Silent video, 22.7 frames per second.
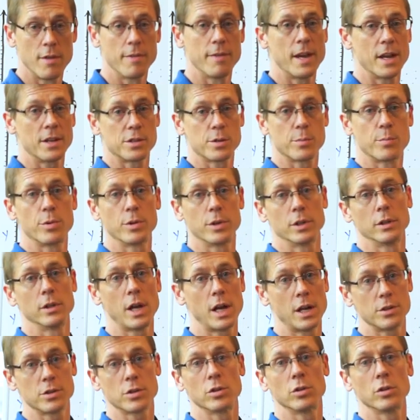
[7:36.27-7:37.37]
That's a pretty
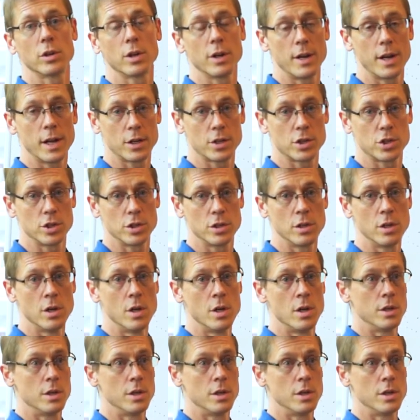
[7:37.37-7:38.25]
logical connection.